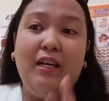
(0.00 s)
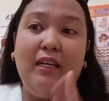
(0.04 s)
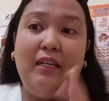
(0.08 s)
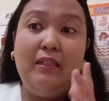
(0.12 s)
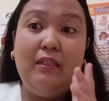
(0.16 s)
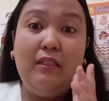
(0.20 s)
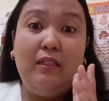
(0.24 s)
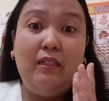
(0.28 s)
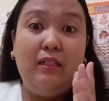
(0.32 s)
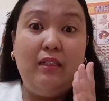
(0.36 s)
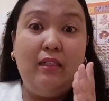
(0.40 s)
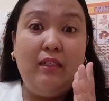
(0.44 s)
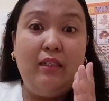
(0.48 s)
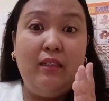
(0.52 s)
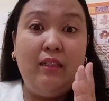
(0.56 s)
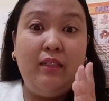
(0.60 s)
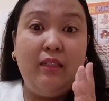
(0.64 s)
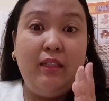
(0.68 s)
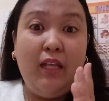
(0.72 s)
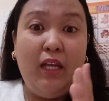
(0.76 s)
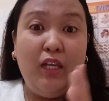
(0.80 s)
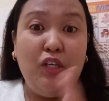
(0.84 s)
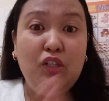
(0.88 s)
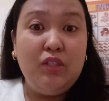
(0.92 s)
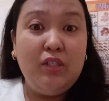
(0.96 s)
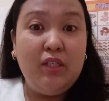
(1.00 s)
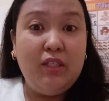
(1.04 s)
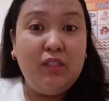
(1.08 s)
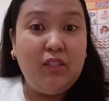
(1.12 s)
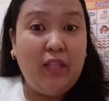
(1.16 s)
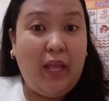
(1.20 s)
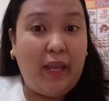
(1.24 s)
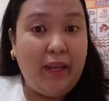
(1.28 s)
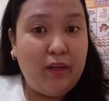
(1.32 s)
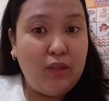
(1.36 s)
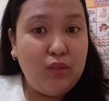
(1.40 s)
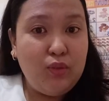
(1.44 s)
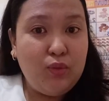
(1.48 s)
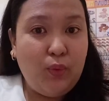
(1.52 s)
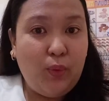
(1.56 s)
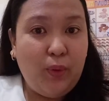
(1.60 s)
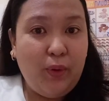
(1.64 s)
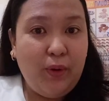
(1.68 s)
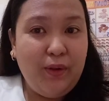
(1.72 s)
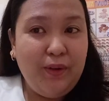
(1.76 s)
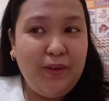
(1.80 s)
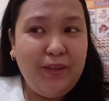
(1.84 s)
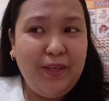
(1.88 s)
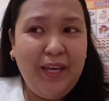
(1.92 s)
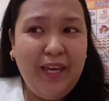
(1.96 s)
An ancient
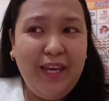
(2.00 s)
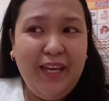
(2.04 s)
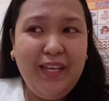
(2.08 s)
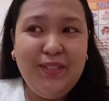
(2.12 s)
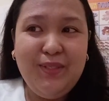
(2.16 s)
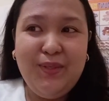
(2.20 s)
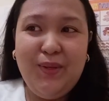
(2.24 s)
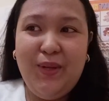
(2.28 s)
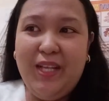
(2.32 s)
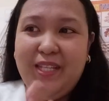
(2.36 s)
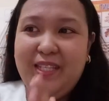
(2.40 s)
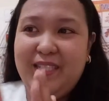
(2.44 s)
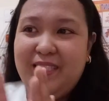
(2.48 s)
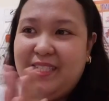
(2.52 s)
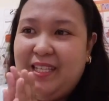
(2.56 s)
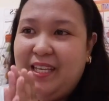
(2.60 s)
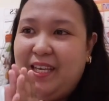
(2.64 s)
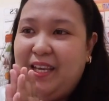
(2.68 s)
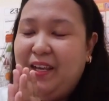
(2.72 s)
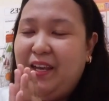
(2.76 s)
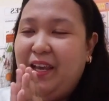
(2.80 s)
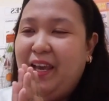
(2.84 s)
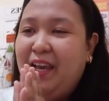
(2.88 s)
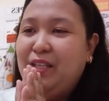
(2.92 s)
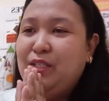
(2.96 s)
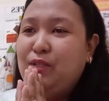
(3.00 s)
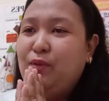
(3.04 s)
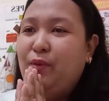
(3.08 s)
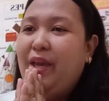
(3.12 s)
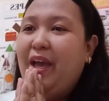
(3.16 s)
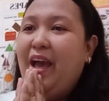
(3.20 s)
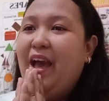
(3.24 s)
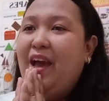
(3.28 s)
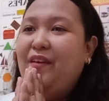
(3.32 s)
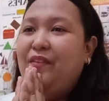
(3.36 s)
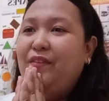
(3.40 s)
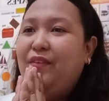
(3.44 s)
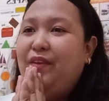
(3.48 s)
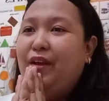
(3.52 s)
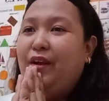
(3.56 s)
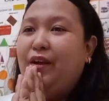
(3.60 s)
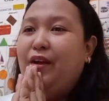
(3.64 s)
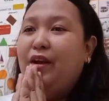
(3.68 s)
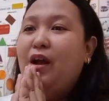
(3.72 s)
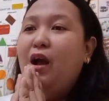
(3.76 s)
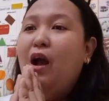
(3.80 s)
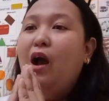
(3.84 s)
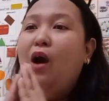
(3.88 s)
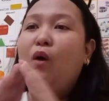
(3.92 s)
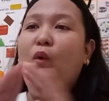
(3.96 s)
dinosaur. Okay, so let's see. Okay, so we have
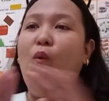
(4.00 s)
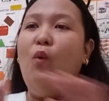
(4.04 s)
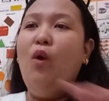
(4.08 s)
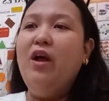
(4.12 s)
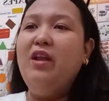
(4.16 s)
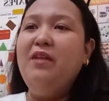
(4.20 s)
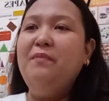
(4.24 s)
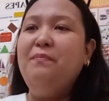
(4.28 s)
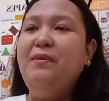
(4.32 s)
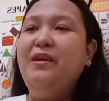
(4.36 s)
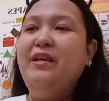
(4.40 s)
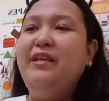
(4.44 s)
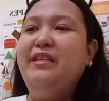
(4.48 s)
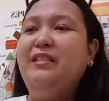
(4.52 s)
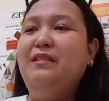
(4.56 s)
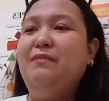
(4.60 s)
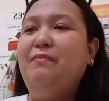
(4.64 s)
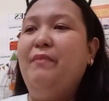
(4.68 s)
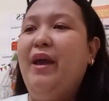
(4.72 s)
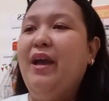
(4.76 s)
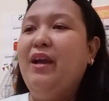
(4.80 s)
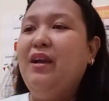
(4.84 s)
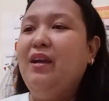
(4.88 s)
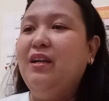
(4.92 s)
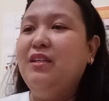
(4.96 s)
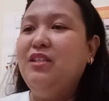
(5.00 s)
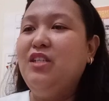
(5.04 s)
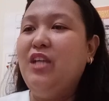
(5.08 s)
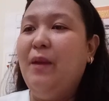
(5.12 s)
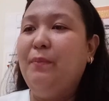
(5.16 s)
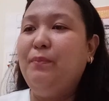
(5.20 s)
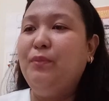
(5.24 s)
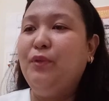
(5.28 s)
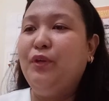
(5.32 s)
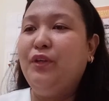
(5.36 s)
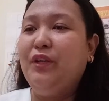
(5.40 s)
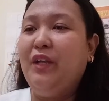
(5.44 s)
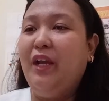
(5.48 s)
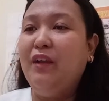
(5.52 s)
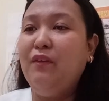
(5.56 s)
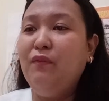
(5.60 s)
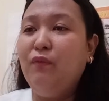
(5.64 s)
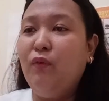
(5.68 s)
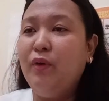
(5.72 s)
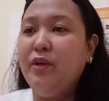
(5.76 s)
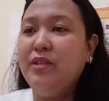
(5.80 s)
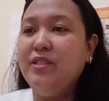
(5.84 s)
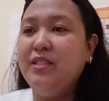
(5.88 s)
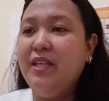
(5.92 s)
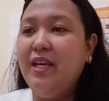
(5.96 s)
here One Piece manga chapter
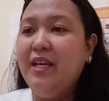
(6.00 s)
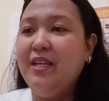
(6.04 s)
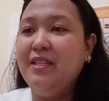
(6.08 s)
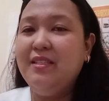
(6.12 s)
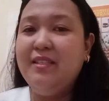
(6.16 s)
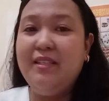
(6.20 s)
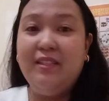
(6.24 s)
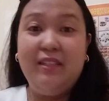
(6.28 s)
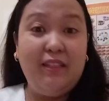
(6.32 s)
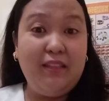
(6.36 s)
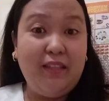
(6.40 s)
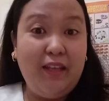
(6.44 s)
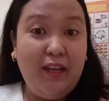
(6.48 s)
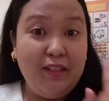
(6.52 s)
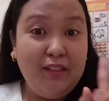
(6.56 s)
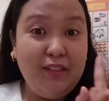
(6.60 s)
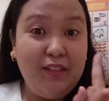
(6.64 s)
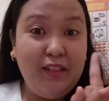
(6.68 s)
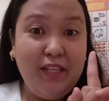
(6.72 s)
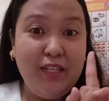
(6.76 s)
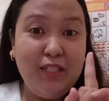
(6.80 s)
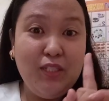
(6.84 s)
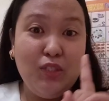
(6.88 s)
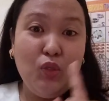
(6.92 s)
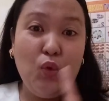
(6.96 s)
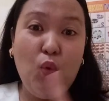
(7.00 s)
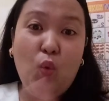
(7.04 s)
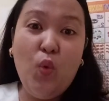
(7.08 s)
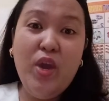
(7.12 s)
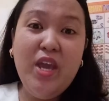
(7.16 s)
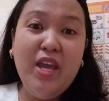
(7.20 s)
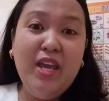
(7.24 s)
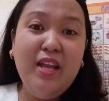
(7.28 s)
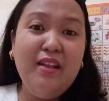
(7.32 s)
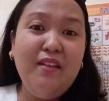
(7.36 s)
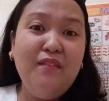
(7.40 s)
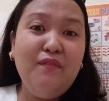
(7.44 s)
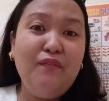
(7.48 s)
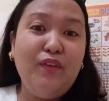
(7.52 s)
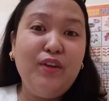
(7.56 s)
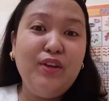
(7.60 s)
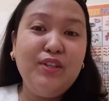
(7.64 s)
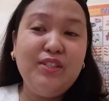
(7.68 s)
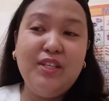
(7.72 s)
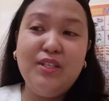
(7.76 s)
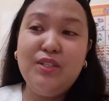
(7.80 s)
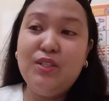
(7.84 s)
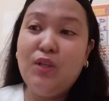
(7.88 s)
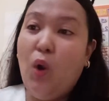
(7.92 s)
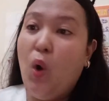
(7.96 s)
946, and the title is Queen
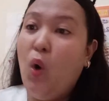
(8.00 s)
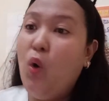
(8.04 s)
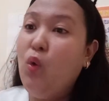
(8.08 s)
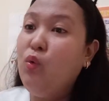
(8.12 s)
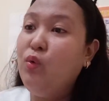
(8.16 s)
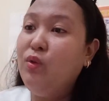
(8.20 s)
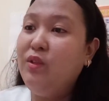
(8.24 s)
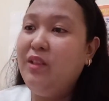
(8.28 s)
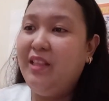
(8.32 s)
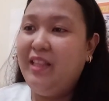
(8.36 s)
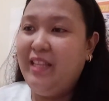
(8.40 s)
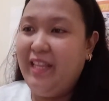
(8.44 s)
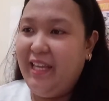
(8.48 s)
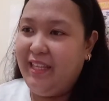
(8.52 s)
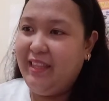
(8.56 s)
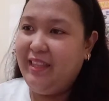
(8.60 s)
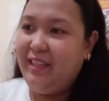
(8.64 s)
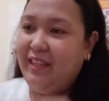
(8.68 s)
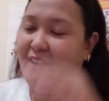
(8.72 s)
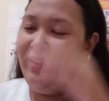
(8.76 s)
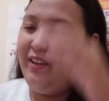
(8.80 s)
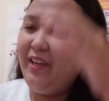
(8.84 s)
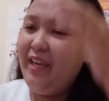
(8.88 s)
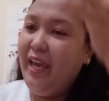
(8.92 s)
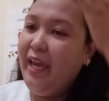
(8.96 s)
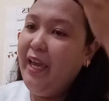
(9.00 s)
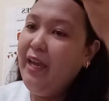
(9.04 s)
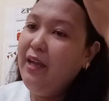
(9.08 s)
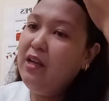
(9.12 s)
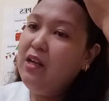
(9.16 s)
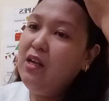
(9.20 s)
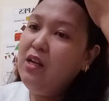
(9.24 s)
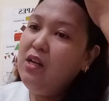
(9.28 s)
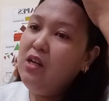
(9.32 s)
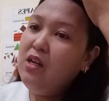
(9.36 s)
versus O-lin. Okay?